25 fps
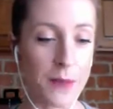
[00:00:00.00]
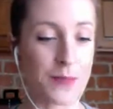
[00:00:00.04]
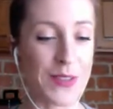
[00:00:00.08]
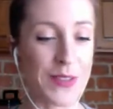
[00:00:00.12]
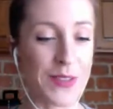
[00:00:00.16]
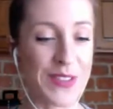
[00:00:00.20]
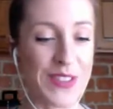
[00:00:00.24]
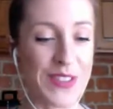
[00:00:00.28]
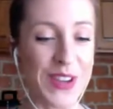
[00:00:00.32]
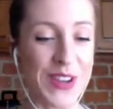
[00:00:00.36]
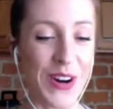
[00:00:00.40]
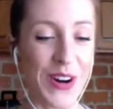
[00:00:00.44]

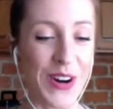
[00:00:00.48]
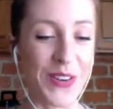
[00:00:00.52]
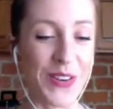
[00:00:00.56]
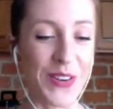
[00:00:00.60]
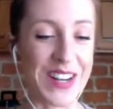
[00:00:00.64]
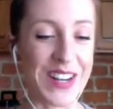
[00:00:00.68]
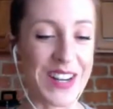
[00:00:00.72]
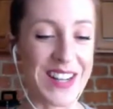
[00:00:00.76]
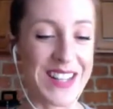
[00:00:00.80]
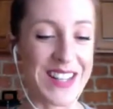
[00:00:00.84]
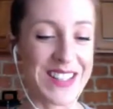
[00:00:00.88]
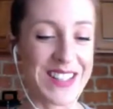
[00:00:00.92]
So we're
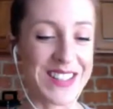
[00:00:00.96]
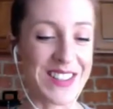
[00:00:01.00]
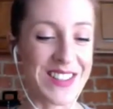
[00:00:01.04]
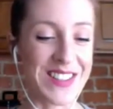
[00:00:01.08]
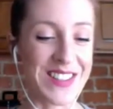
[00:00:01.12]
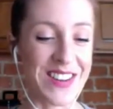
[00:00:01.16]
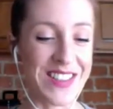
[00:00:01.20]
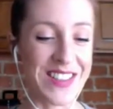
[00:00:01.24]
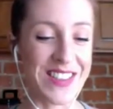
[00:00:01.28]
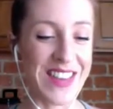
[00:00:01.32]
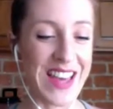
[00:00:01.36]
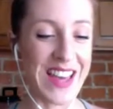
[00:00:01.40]
going to
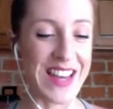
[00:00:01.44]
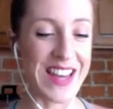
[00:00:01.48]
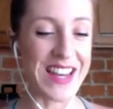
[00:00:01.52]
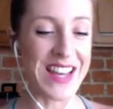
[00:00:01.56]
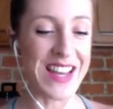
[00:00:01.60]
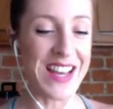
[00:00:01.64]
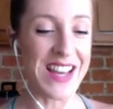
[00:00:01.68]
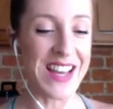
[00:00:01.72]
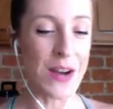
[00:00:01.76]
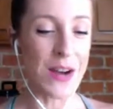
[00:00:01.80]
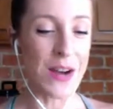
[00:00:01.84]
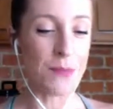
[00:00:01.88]
start then
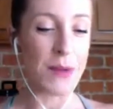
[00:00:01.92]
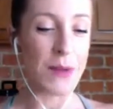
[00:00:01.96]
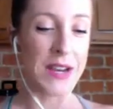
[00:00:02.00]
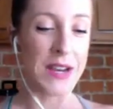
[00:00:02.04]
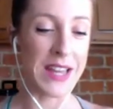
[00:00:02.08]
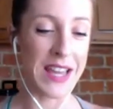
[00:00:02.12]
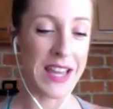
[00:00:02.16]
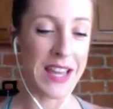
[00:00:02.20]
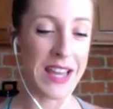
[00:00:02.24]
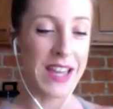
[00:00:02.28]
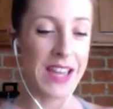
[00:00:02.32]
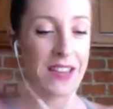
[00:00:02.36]

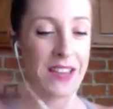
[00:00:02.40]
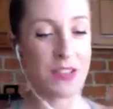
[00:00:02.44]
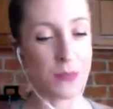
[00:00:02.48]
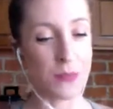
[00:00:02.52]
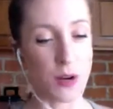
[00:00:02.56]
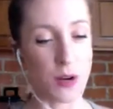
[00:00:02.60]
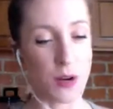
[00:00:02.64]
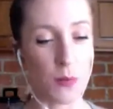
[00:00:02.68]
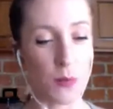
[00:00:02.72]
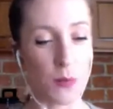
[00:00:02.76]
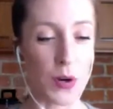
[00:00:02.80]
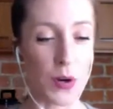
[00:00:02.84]
Monday through
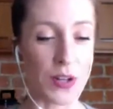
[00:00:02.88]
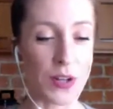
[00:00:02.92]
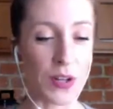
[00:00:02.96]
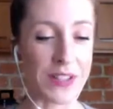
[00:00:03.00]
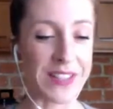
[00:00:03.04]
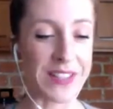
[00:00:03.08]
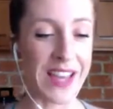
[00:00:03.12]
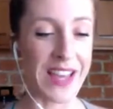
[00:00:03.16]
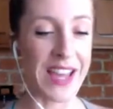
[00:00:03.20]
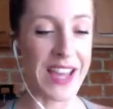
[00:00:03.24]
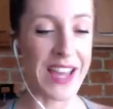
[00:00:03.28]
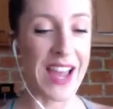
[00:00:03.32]
Memorial
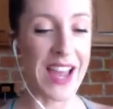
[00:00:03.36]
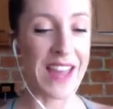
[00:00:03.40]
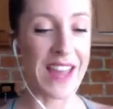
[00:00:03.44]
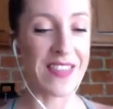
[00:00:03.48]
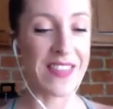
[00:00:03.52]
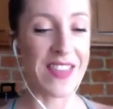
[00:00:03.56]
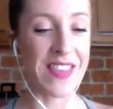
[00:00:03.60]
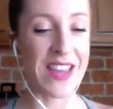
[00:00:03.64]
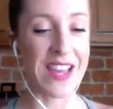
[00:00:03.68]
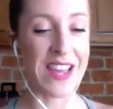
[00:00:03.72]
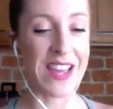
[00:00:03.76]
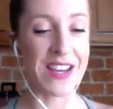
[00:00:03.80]
Day. And
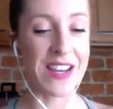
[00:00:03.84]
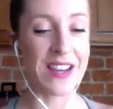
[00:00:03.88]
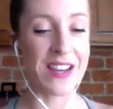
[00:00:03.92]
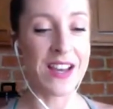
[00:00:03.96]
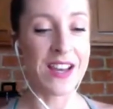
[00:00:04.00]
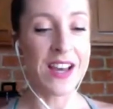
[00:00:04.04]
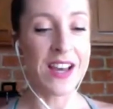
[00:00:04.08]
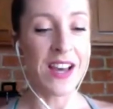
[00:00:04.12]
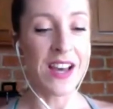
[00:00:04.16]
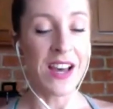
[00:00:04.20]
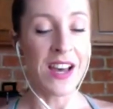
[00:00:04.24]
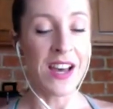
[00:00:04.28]
then
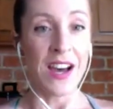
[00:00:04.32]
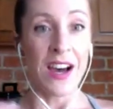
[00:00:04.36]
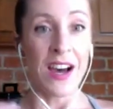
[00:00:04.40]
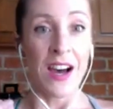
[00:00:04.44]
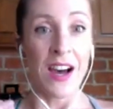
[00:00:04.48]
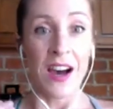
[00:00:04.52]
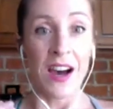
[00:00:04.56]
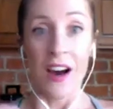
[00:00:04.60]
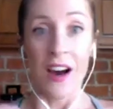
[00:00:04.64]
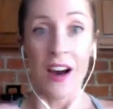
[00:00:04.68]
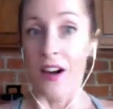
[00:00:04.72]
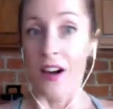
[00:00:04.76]

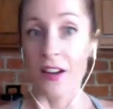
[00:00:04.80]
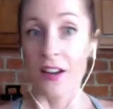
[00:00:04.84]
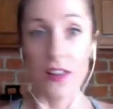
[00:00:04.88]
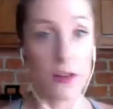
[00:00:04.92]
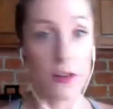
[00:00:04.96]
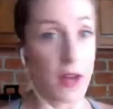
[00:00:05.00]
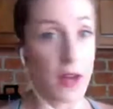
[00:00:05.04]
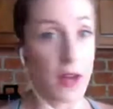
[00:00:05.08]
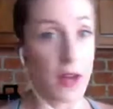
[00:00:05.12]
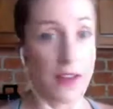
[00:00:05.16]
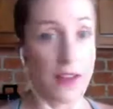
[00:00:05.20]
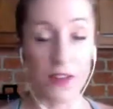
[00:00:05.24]

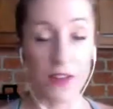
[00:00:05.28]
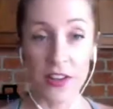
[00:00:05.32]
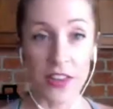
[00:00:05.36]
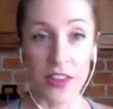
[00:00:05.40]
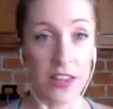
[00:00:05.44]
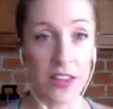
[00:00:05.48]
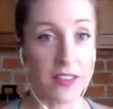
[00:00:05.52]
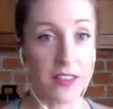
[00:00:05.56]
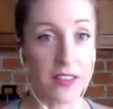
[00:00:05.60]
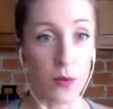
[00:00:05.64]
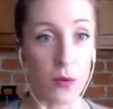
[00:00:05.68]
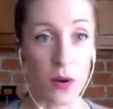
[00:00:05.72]
everything
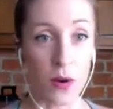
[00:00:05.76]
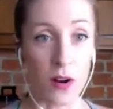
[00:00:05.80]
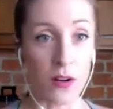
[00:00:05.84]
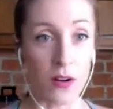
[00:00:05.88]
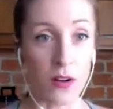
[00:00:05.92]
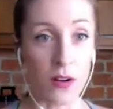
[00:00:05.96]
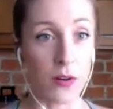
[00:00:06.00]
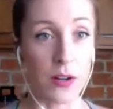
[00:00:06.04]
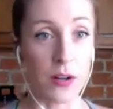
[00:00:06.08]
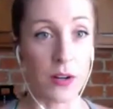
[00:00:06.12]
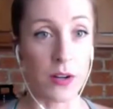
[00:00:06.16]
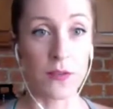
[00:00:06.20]
that we're all
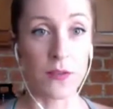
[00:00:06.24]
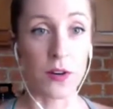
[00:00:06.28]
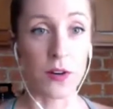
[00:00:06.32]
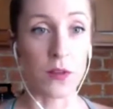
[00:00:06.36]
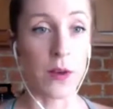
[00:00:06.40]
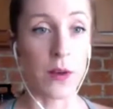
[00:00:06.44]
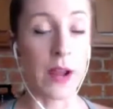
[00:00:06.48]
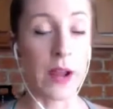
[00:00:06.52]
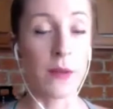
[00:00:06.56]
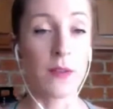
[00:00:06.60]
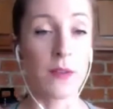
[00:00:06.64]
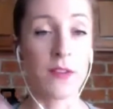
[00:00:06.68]
going for,
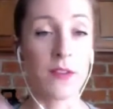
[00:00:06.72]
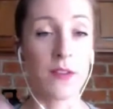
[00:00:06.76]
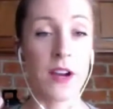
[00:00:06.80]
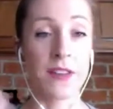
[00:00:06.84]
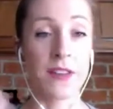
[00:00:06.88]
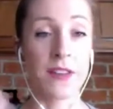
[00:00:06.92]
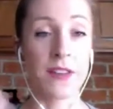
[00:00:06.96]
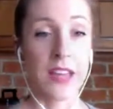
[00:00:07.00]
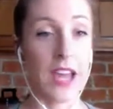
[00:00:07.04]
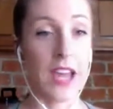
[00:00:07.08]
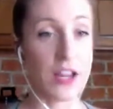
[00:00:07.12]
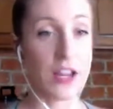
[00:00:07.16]
right? We've got
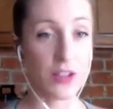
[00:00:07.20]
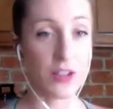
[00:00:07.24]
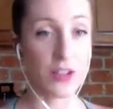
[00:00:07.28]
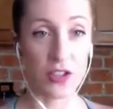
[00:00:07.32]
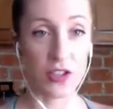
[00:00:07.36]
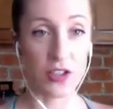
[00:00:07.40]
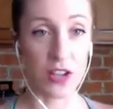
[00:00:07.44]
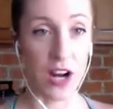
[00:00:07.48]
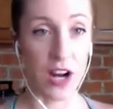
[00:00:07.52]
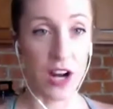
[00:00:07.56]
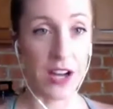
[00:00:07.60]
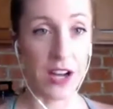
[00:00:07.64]
the Kendra
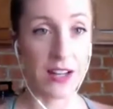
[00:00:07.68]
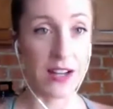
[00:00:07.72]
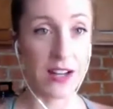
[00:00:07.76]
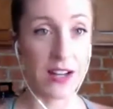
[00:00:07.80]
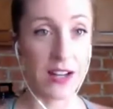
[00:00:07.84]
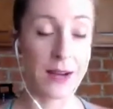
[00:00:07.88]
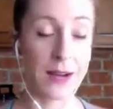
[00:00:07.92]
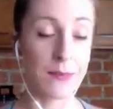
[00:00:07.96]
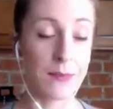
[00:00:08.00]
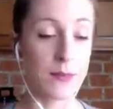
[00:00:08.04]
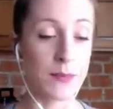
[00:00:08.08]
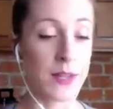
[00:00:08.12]
Scott
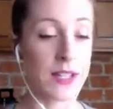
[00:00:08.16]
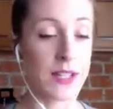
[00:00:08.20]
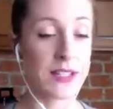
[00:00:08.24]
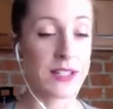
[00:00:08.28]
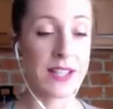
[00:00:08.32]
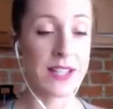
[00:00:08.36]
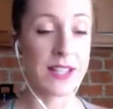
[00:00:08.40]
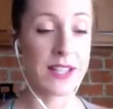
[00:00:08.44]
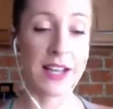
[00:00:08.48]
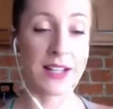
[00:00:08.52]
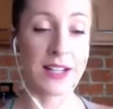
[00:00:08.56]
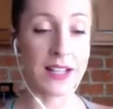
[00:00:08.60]

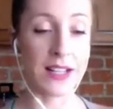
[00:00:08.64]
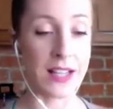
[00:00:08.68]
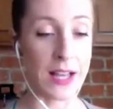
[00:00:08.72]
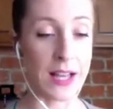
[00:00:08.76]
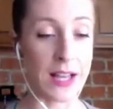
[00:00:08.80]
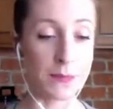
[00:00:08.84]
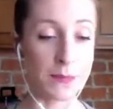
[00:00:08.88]
10 Club.